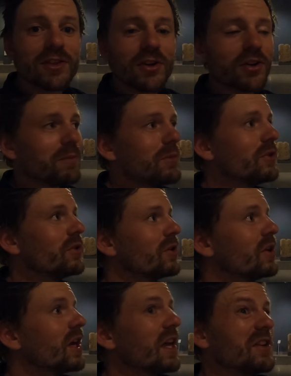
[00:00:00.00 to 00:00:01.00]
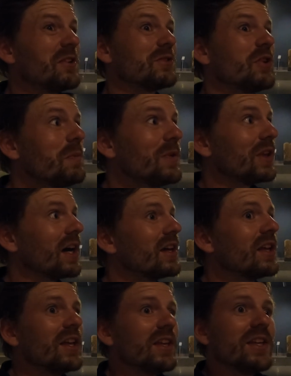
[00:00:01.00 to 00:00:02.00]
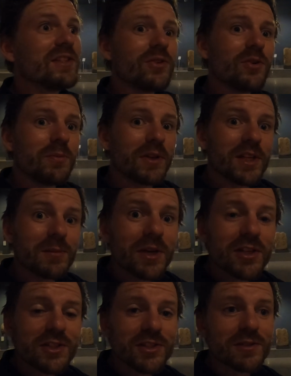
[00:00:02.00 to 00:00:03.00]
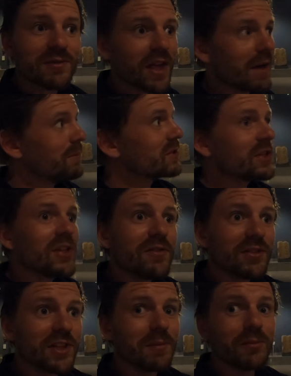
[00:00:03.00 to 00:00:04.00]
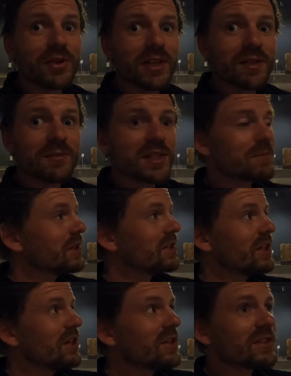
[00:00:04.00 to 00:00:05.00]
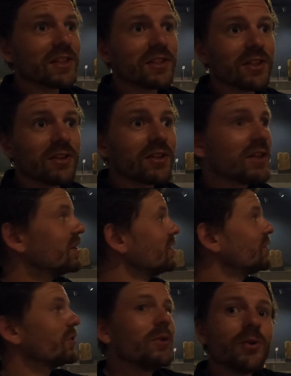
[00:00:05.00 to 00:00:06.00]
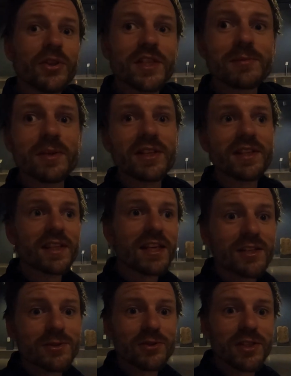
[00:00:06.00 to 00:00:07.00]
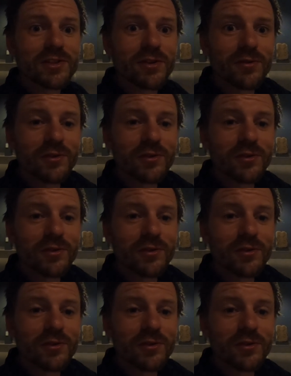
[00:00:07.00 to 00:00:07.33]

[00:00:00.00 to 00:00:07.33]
main god of moon. And then on top of that, he's got all bloody pictures of them serving him, bringing this bloody art in god, all these bloody things, all these